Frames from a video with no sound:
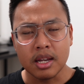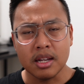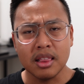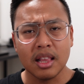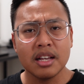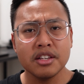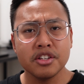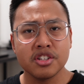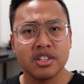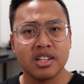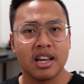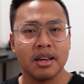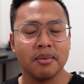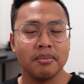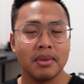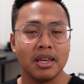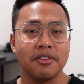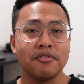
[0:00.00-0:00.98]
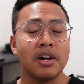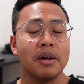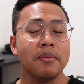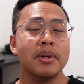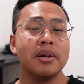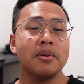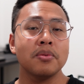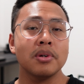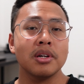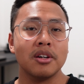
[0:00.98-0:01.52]
lunchtime, if I'm
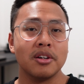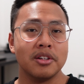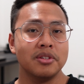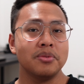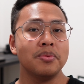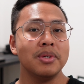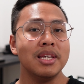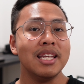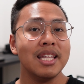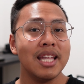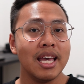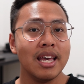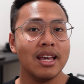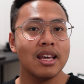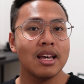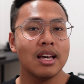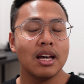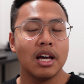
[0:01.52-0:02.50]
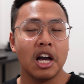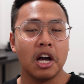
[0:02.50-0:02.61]
at work on a weekday,